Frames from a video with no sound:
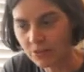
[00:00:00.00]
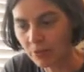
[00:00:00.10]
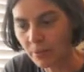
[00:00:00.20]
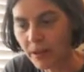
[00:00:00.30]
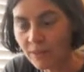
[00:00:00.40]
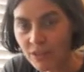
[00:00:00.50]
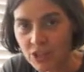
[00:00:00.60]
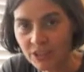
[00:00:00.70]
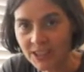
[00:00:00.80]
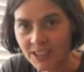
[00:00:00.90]
for
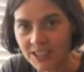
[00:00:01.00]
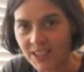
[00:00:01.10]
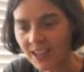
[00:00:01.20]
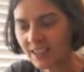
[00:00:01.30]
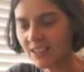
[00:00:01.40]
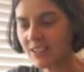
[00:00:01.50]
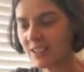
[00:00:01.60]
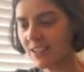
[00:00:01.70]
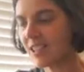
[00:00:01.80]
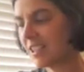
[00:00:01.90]
beneficial insect
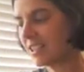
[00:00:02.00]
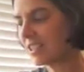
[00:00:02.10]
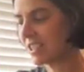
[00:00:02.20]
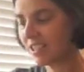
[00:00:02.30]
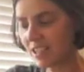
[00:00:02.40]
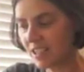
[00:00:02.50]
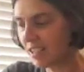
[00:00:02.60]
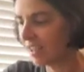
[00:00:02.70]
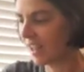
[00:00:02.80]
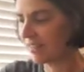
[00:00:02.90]
seeds.
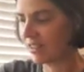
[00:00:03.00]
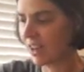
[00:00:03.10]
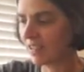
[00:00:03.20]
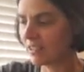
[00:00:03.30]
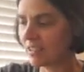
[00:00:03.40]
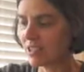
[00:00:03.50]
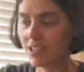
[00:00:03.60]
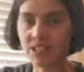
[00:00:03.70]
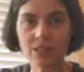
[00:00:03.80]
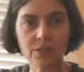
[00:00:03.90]
I've got
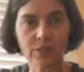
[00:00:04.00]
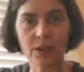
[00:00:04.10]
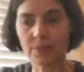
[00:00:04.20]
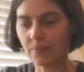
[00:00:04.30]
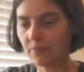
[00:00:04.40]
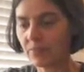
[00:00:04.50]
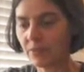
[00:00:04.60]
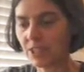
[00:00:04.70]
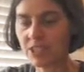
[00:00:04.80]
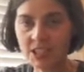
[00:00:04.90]
seeds from
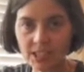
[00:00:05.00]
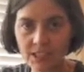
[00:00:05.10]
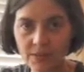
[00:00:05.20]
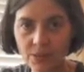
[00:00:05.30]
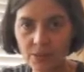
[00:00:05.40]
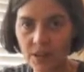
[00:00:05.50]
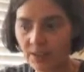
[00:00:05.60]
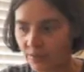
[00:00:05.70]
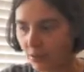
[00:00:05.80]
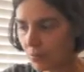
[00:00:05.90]
the seed giveaway
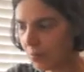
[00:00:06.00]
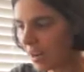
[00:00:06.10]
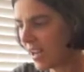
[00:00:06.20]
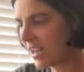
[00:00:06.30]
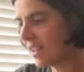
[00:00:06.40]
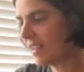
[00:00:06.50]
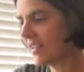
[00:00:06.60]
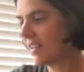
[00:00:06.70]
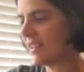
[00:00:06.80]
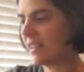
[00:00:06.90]
from Ray.
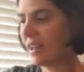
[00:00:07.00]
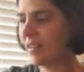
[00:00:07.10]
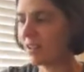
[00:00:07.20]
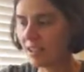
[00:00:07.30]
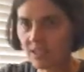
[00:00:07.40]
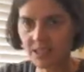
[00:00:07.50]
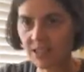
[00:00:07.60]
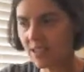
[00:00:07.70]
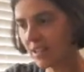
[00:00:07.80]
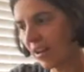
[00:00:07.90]
I've got
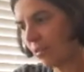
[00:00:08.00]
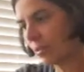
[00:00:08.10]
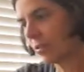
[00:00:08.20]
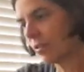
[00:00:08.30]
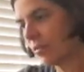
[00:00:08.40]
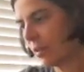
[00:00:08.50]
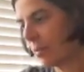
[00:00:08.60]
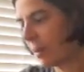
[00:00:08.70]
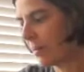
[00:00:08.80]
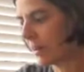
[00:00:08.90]
seeds I ordered from
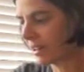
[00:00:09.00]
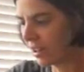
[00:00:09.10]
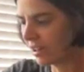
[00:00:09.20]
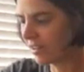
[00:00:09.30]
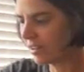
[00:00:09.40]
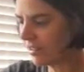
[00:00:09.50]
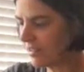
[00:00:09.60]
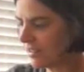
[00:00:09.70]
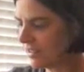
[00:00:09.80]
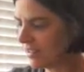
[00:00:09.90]
M.I. Gardener.